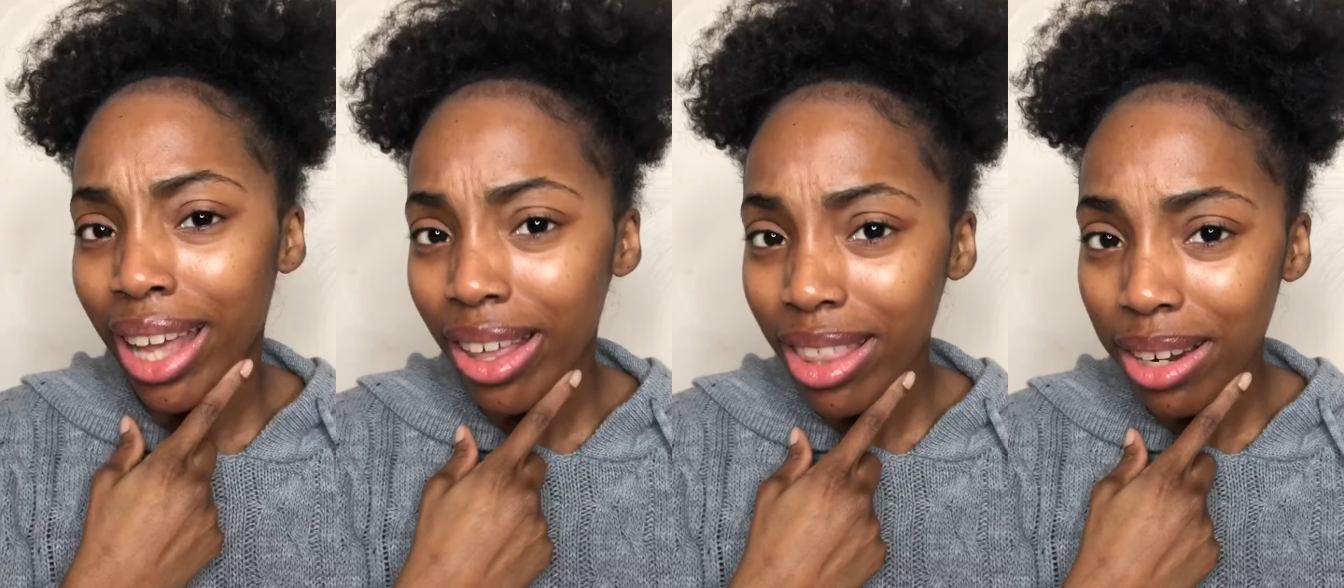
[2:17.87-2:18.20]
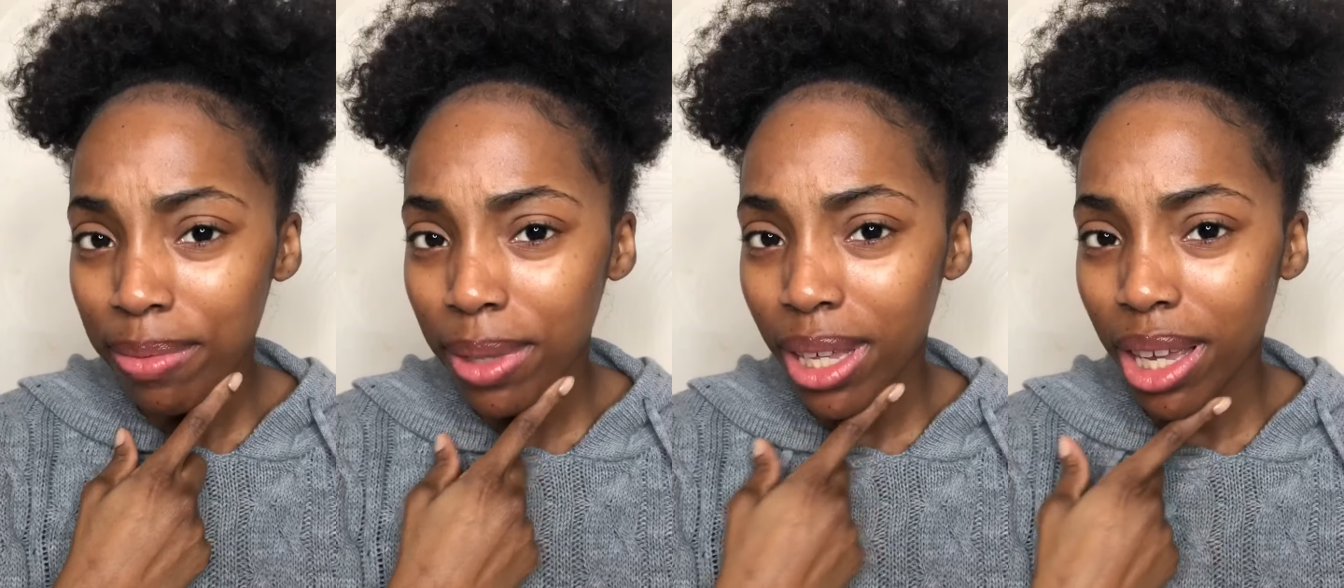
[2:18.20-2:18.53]
now
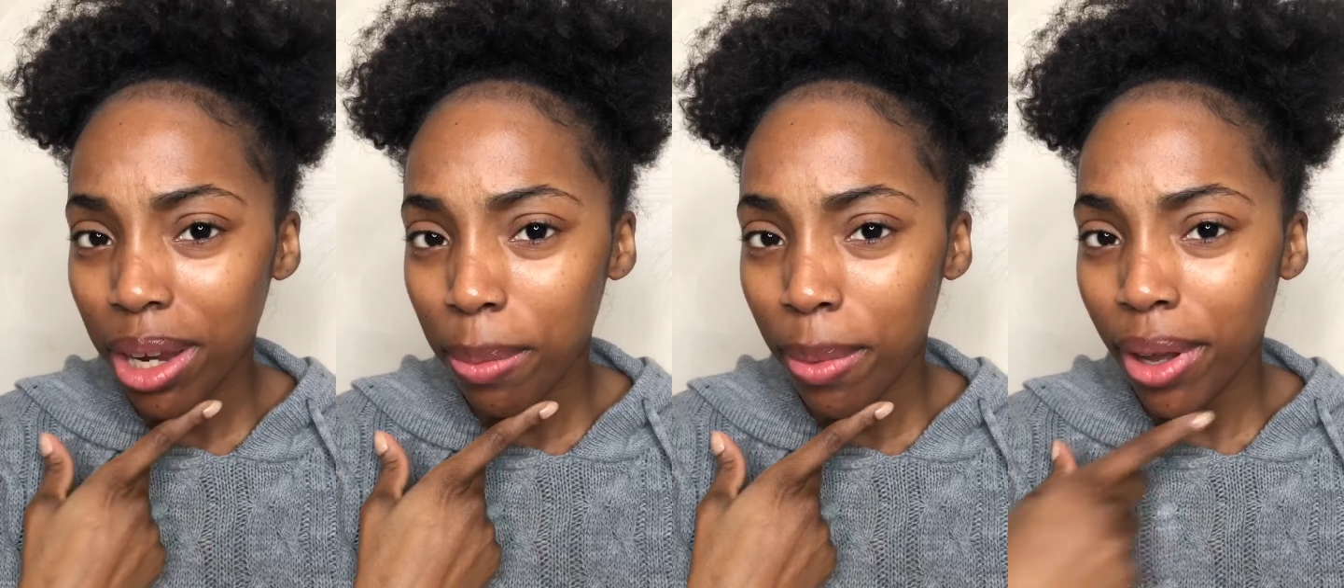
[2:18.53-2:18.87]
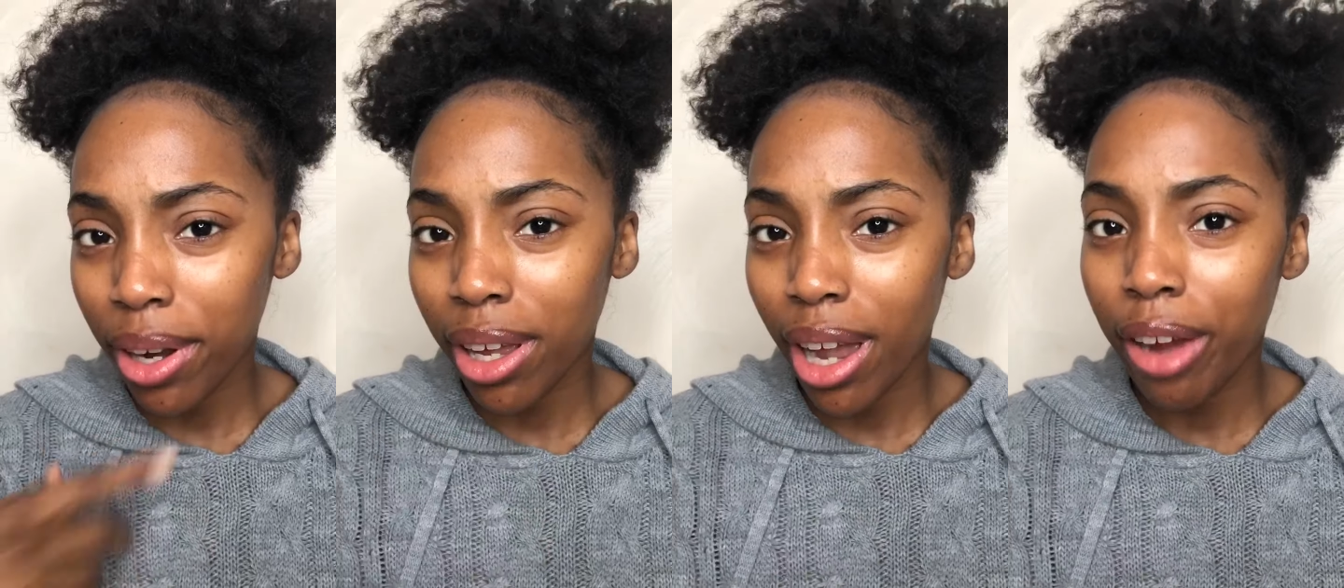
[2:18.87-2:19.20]
that I'm thinking
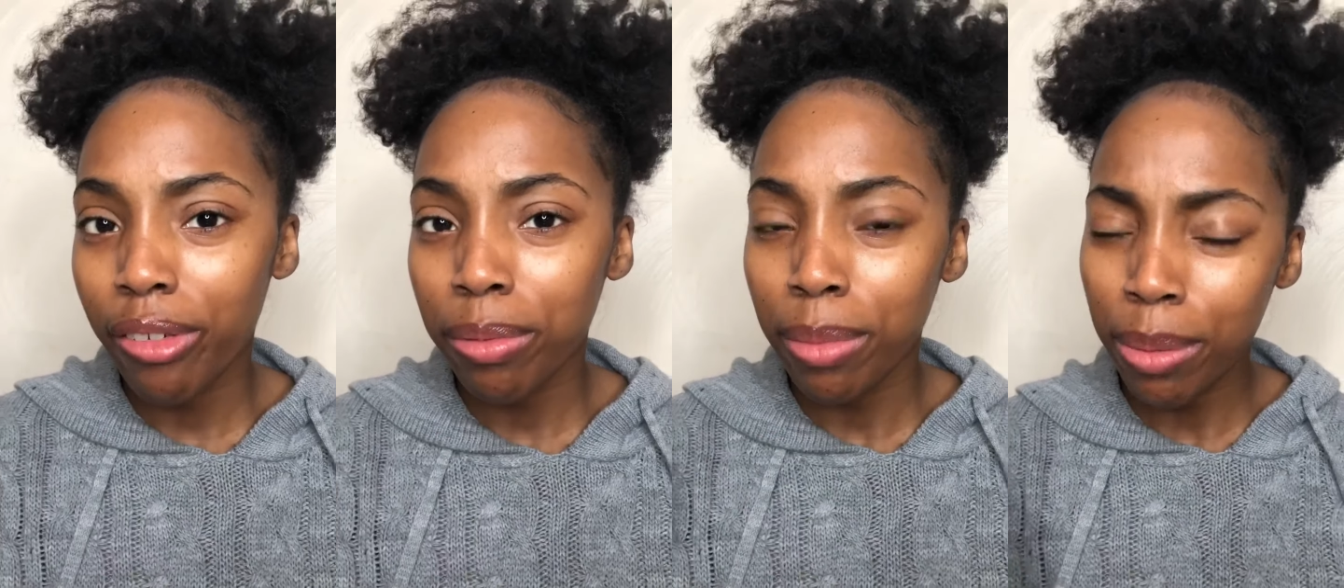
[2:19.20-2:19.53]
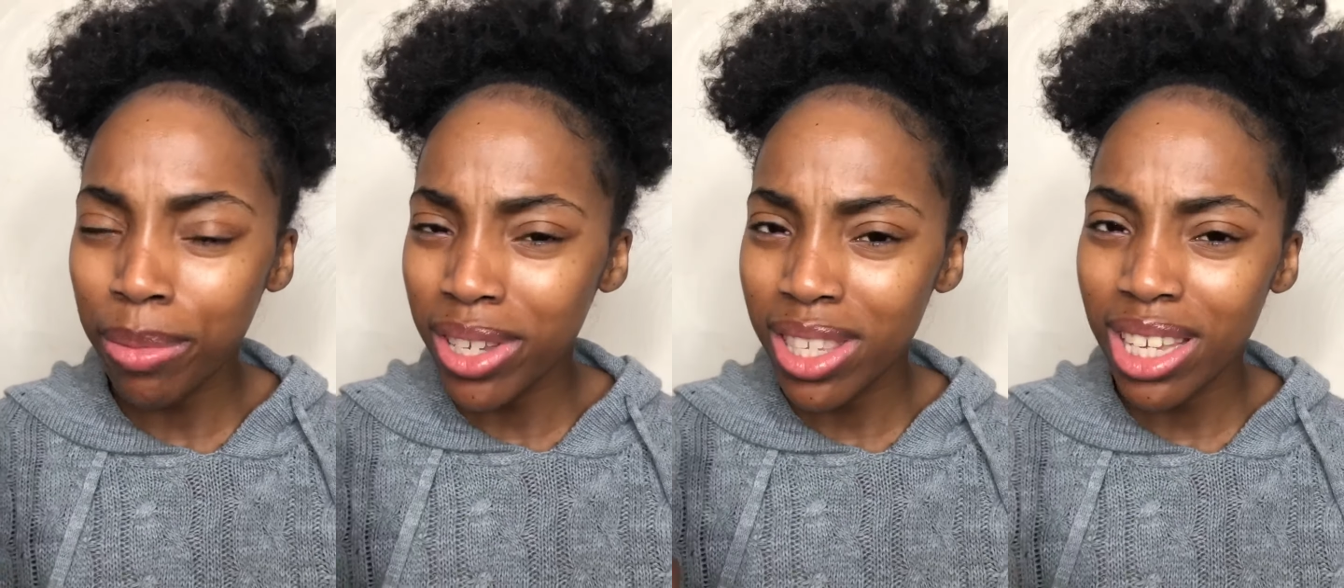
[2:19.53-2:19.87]
about it, I
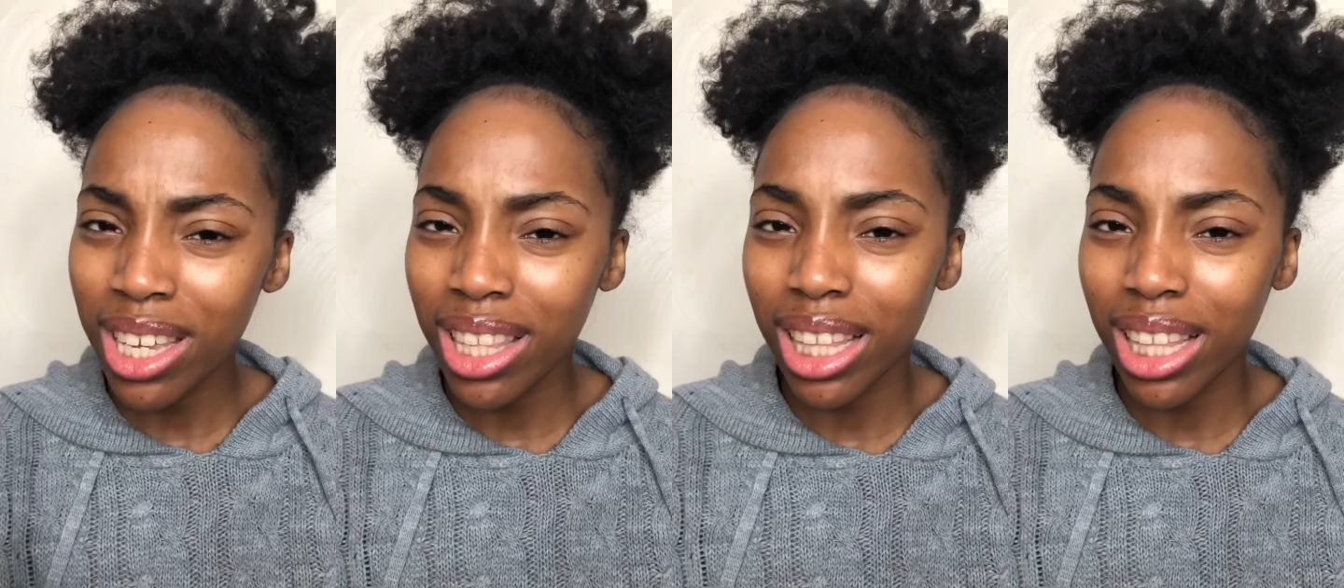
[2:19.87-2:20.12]
remember seeing